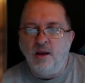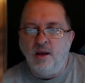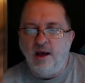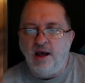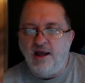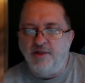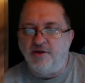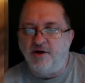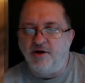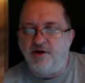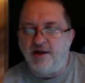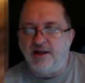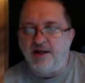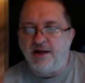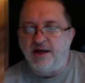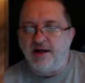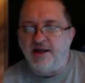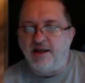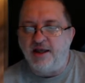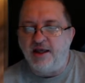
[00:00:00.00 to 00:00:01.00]
I thought he
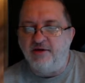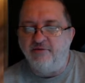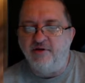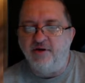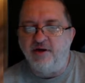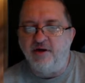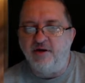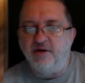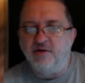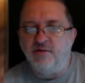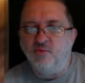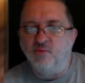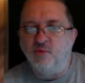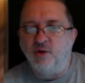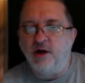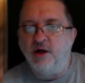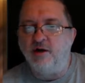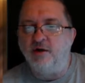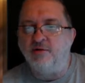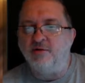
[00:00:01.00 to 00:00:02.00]
kind of give it a
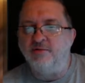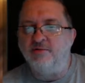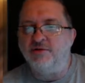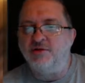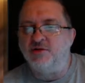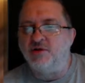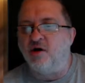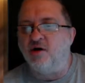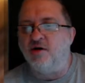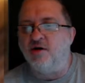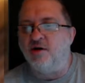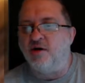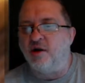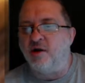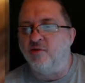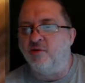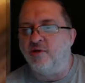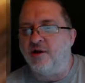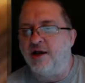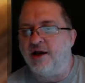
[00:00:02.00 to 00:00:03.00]
weird starting
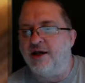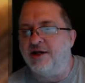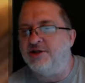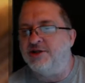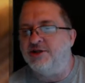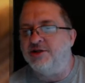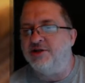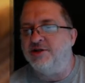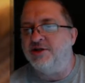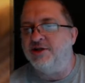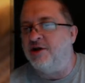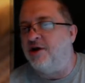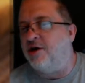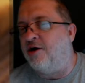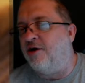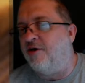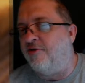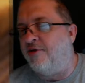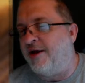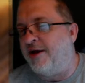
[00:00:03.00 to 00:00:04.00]
location and
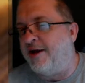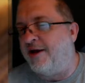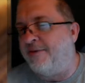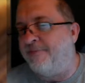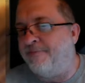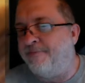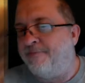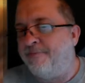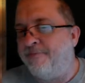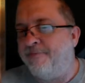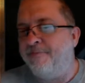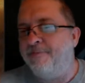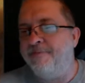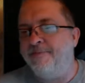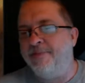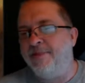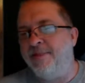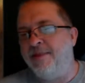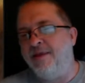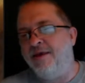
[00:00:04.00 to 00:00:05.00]
all that.
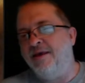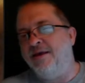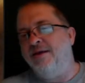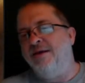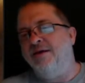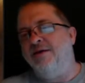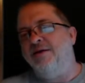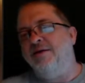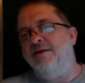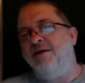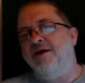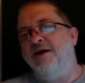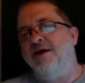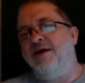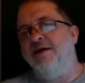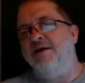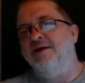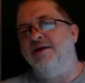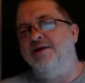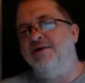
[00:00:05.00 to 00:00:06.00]

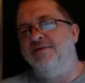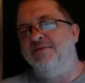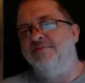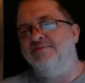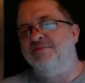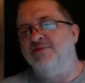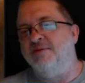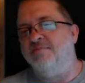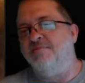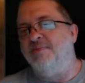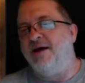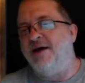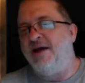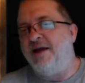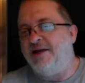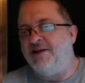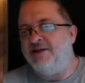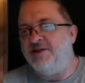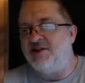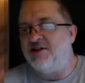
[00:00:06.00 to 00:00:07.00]
And somebody
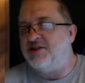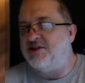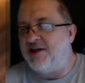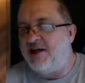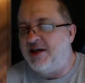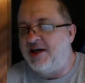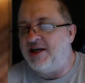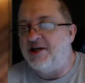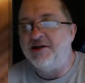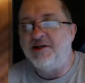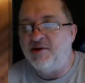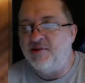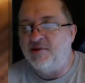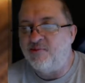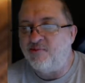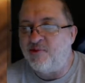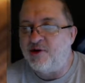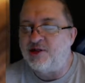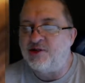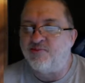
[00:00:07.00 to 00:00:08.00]
had just edited
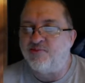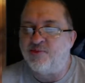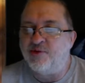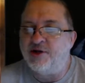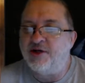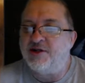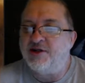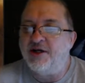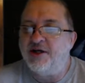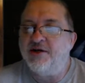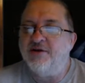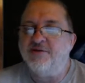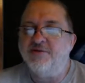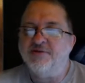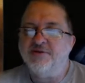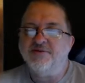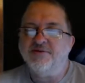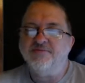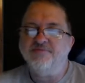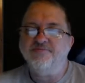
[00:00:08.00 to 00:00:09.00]
West Bridge
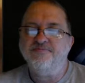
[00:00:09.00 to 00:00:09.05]
Hills.